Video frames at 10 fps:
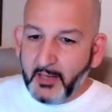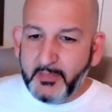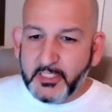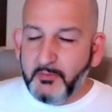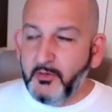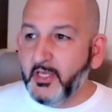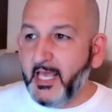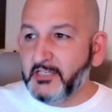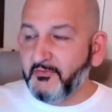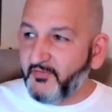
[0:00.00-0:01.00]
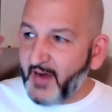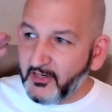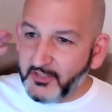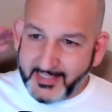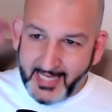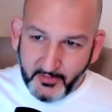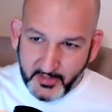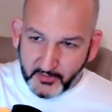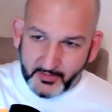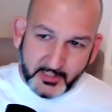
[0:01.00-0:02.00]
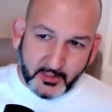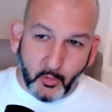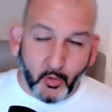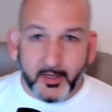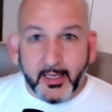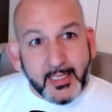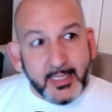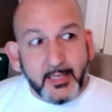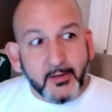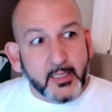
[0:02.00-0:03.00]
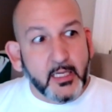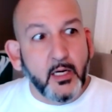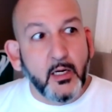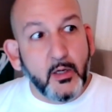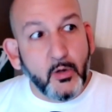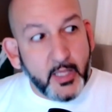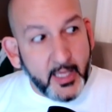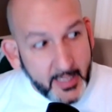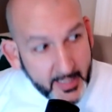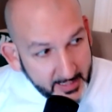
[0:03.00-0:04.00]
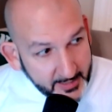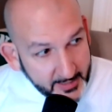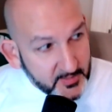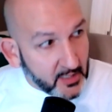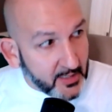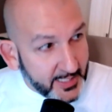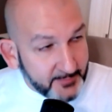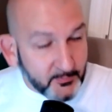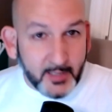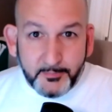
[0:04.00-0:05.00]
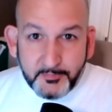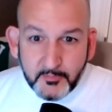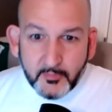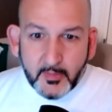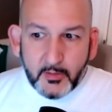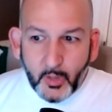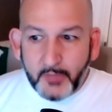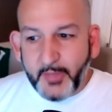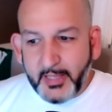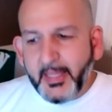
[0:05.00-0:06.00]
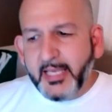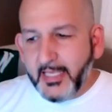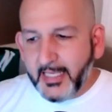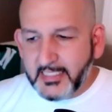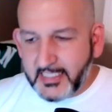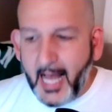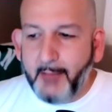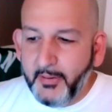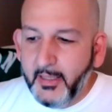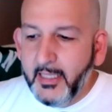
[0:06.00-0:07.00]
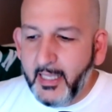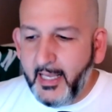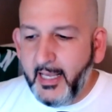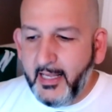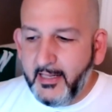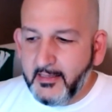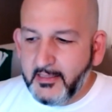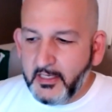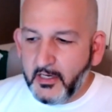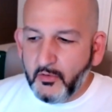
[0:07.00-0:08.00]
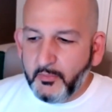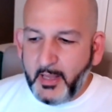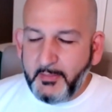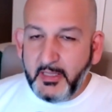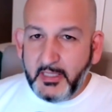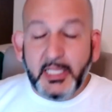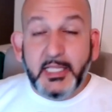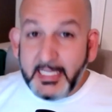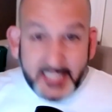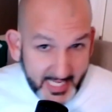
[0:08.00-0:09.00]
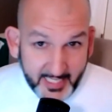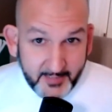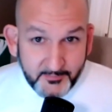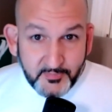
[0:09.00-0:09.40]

miscommunication, fires it down the other end of the court. You're like, okay, all right, well, they can get a stop. And, you know, maybe, and they did.